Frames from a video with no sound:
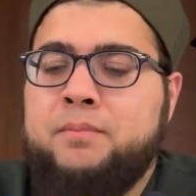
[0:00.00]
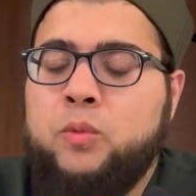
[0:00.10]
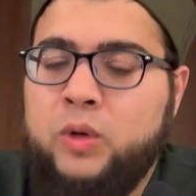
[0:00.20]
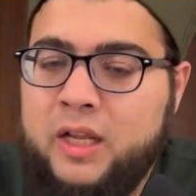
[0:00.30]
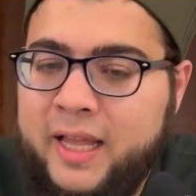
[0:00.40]

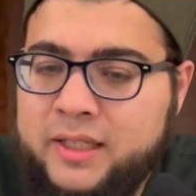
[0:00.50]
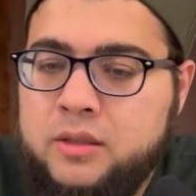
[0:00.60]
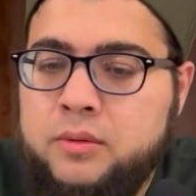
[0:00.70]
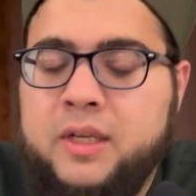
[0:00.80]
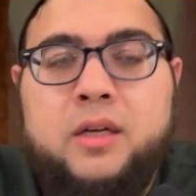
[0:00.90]
what I'd like to
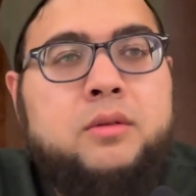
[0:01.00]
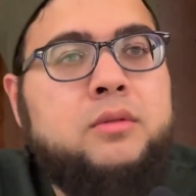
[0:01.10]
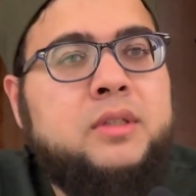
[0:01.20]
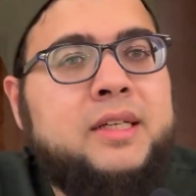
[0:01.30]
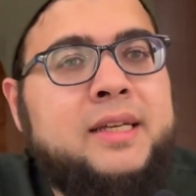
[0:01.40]
do
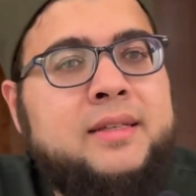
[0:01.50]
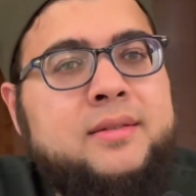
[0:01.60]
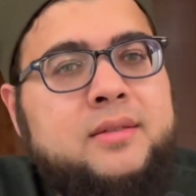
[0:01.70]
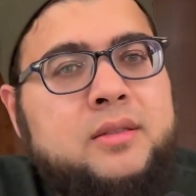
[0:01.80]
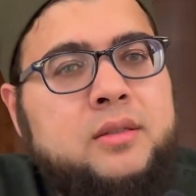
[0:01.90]
now
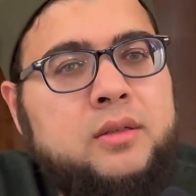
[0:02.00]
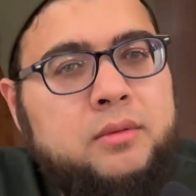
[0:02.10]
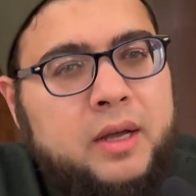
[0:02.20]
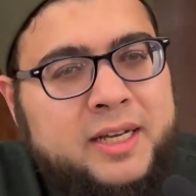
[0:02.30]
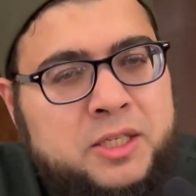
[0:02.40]
is
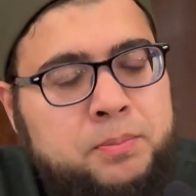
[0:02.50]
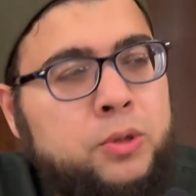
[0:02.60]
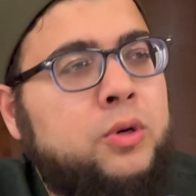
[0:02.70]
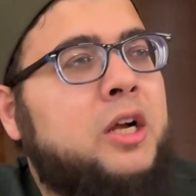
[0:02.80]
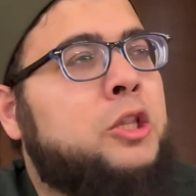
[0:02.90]

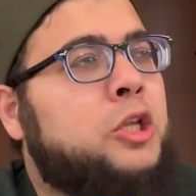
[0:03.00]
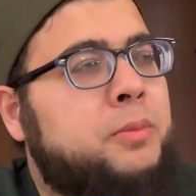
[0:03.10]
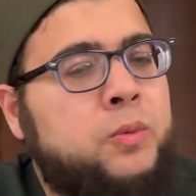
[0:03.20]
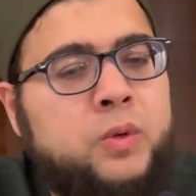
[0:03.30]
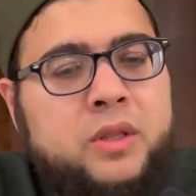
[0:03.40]
explore a little
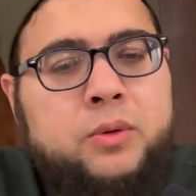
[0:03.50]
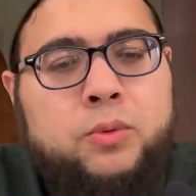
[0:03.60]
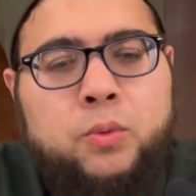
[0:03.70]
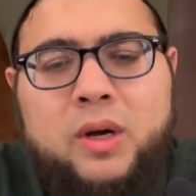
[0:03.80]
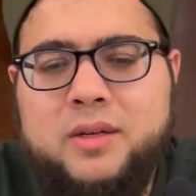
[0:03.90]
bit with you
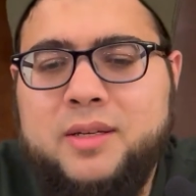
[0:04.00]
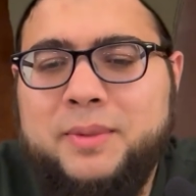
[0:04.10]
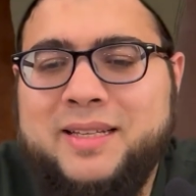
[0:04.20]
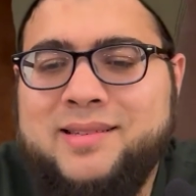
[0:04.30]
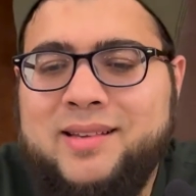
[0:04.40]
what are some
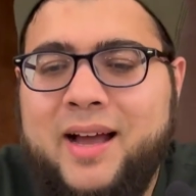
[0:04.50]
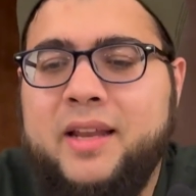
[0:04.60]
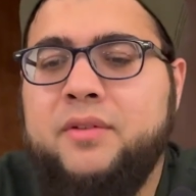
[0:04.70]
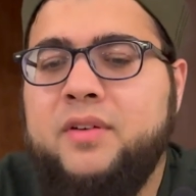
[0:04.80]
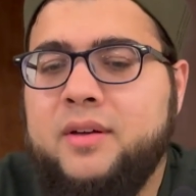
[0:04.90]
of the
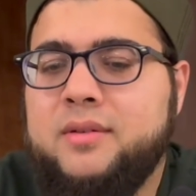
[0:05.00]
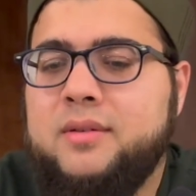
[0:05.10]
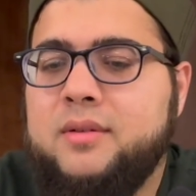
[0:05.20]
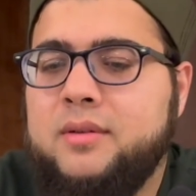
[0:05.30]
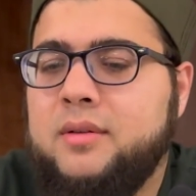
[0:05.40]
side
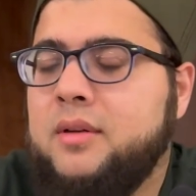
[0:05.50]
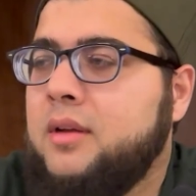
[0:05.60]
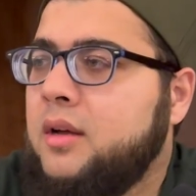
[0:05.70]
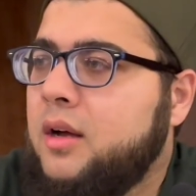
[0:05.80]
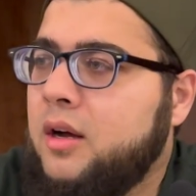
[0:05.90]
effects
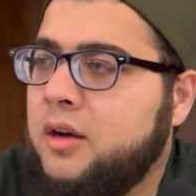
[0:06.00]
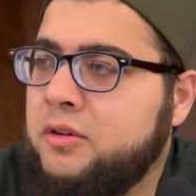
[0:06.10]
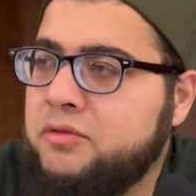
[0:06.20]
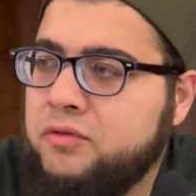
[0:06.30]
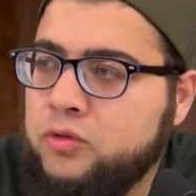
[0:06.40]

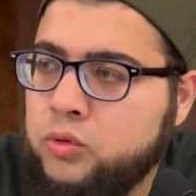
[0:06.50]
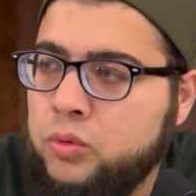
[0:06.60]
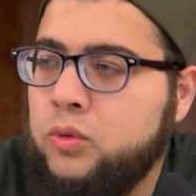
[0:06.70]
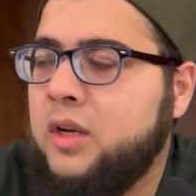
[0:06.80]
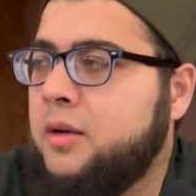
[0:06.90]
of
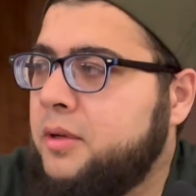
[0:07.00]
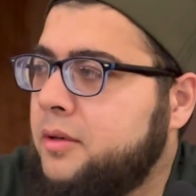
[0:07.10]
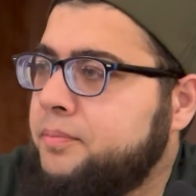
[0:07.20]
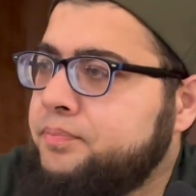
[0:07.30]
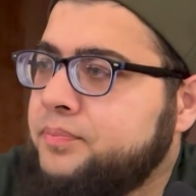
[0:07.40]
tulul
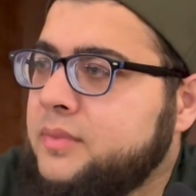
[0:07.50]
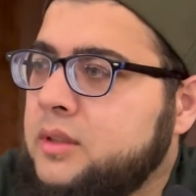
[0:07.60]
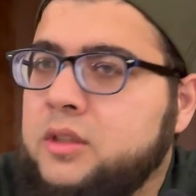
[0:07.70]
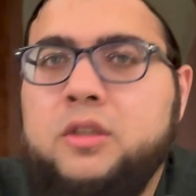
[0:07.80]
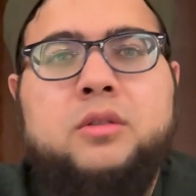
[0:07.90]

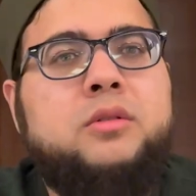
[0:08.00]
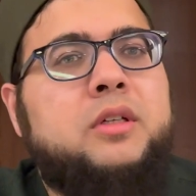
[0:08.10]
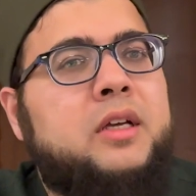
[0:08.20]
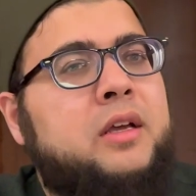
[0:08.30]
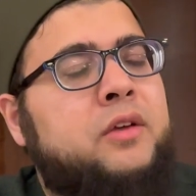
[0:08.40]

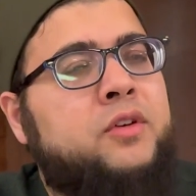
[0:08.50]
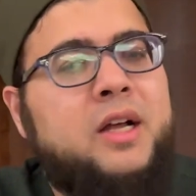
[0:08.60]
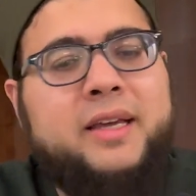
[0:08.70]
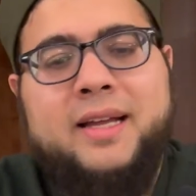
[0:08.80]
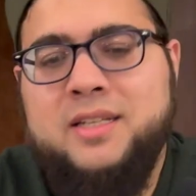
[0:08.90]
amal. If you're
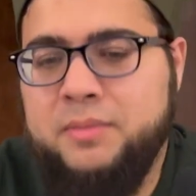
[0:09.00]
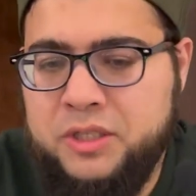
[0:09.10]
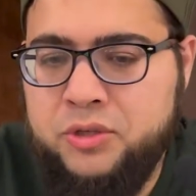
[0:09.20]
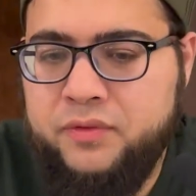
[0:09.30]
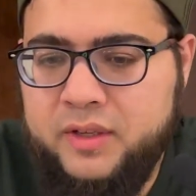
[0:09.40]
not catching my
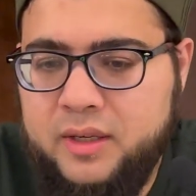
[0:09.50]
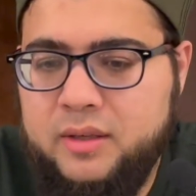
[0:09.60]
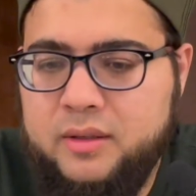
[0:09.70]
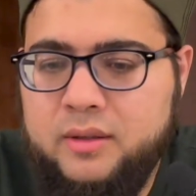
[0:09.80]
drift yet,